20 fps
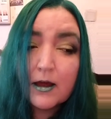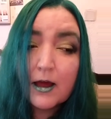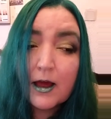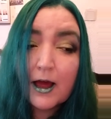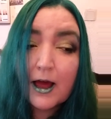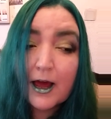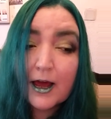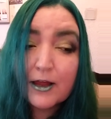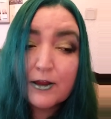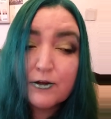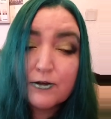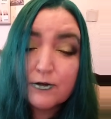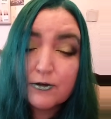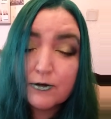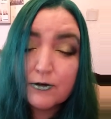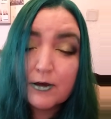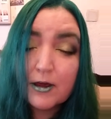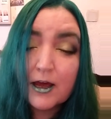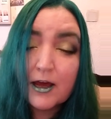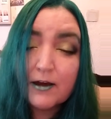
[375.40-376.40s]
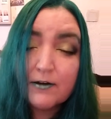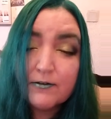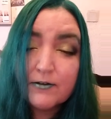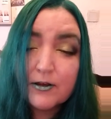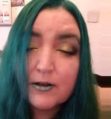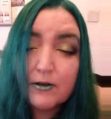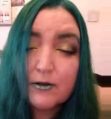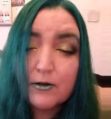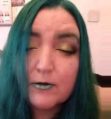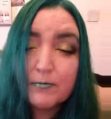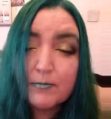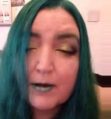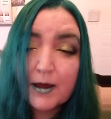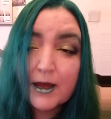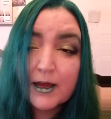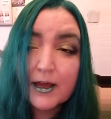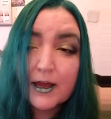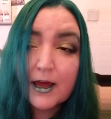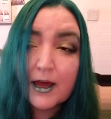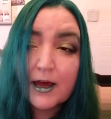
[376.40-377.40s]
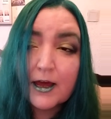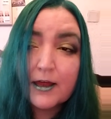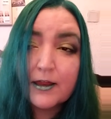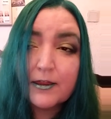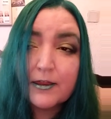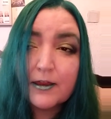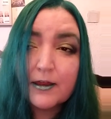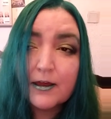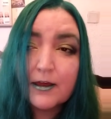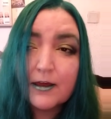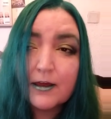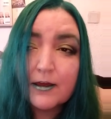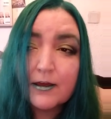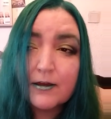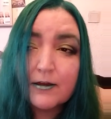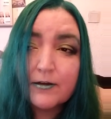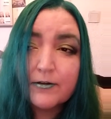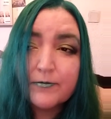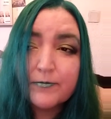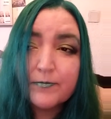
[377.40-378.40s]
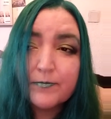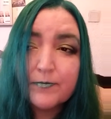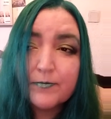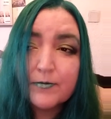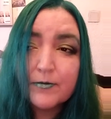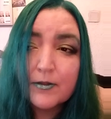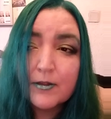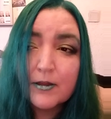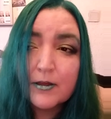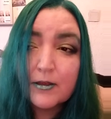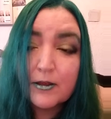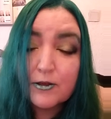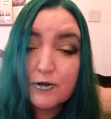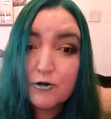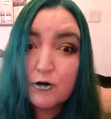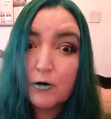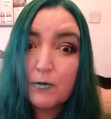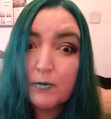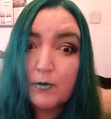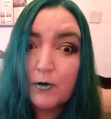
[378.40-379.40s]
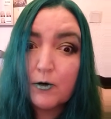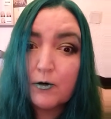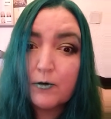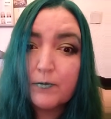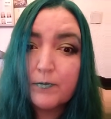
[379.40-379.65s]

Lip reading: I do have to look back at the job lot.